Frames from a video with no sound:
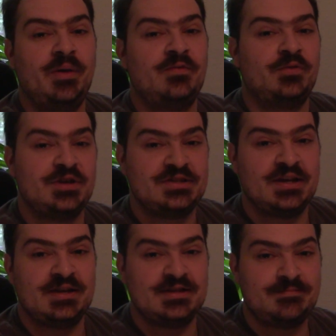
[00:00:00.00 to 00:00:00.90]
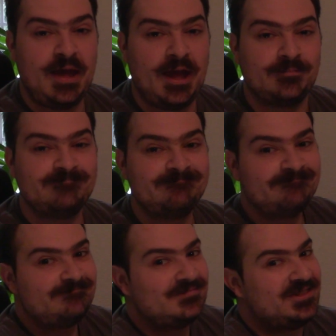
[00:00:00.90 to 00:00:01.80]
by Frieza and his men.
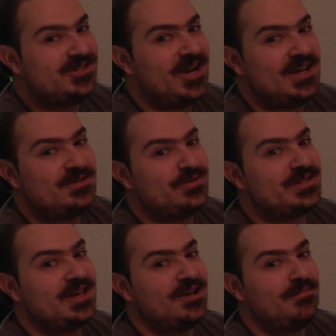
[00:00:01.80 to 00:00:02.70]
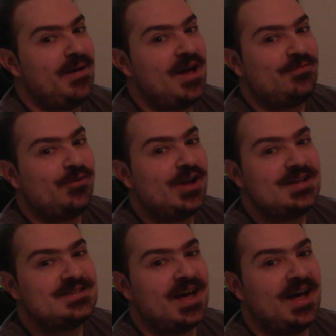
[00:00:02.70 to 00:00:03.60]
Jeice was killed by
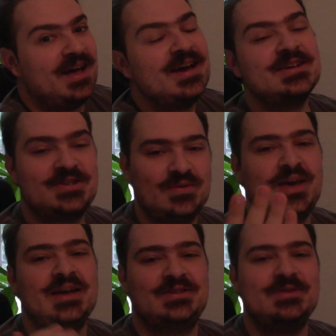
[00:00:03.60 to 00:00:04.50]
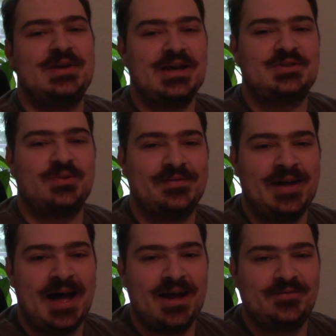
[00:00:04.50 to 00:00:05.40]
Frieza, so guess who gets
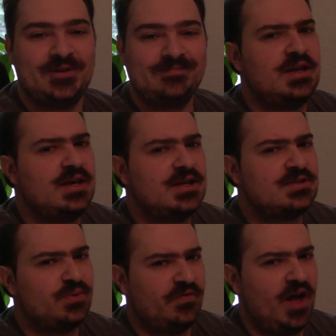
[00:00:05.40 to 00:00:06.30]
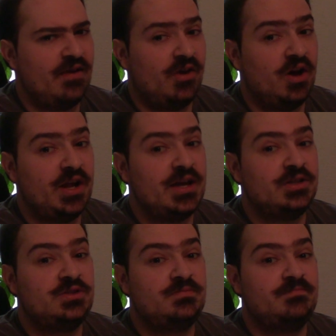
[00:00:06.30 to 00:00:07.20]
revived? He gets revived on
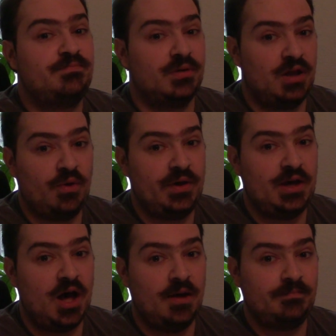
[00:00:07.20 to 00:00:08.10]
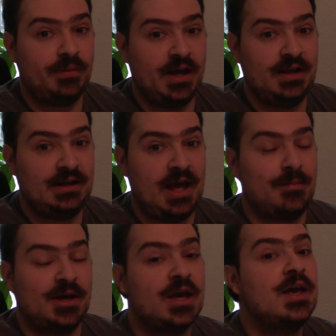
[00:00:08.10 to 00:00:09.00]
a blowing up planet
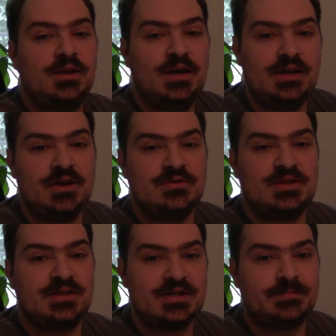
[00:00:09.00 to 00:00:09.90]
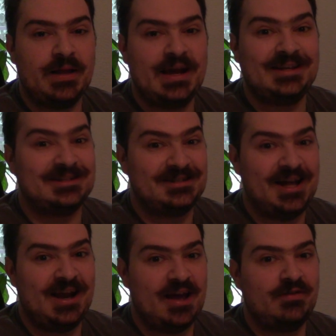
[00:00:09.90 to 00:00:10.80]
Namek. He knows that this planet does
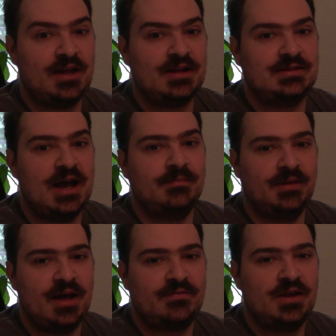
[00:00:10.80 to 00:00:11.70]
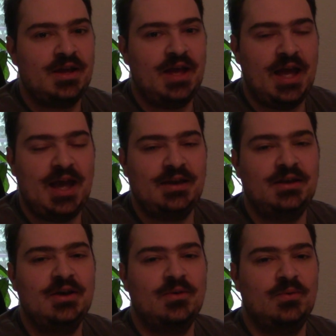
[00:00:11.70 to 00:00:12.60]
not have a lot of time left,
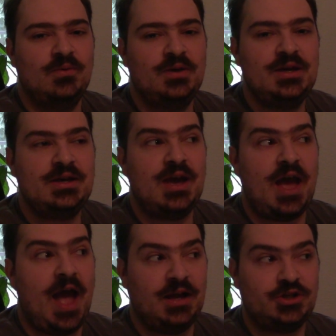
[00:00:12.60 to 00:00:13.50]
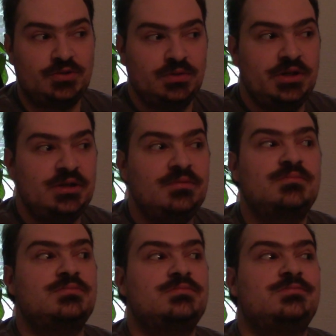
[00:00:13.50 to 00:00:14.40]
and he actually
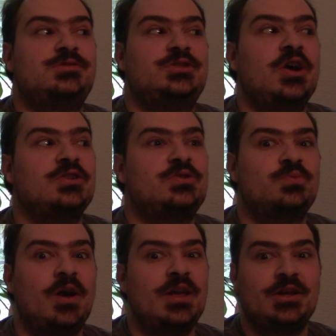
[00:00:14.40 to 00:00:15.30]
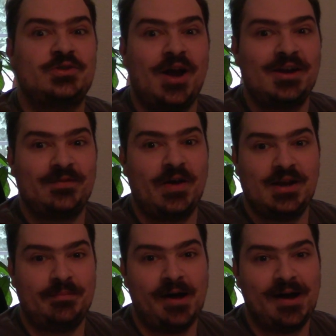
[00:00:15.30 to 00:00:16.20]
starts running and trying to find
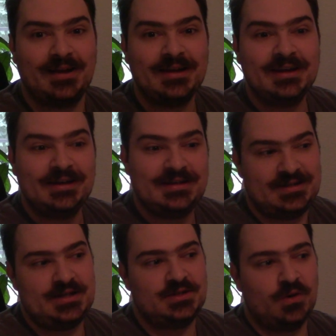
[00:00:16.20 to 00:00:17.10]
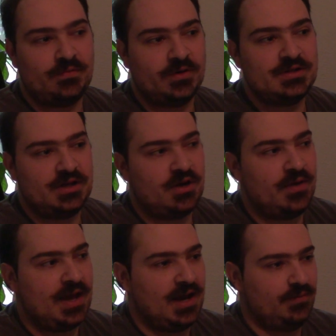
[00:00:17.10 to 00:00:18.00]
a pod. He sees Lord Frieza
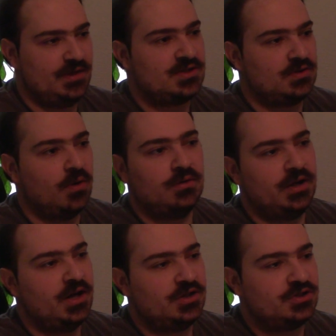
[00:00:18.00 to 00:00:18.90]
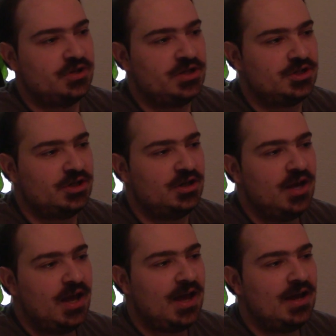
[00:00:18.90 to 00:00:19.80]
going at it with this gold-haired stranger,
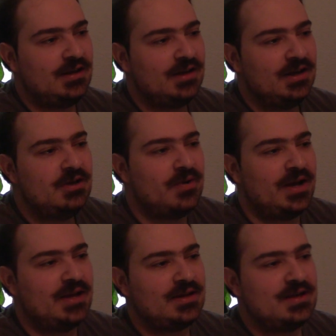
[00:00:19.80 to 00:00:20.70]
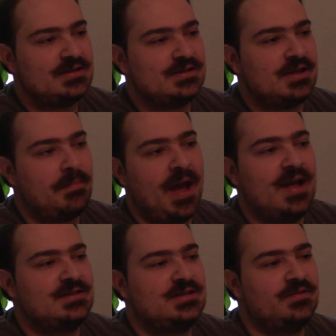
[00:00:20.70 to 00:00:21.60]
and he recognizes the
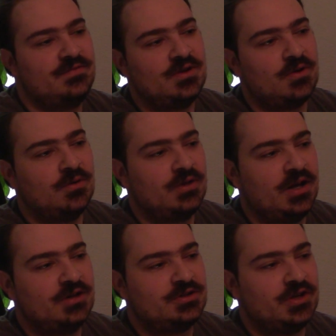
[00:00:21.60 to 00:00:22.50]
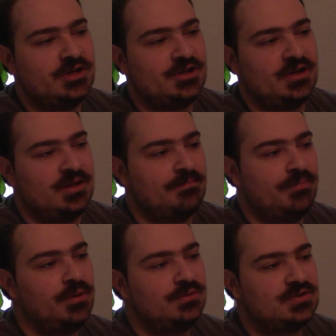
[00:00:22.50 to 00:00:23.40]
pants of the gold-haired stranger, and the
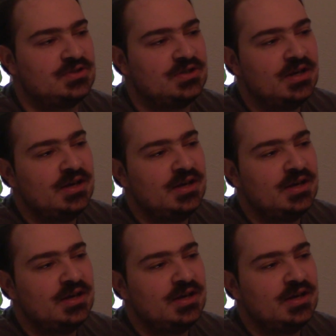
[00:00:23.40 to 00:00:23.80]
boots,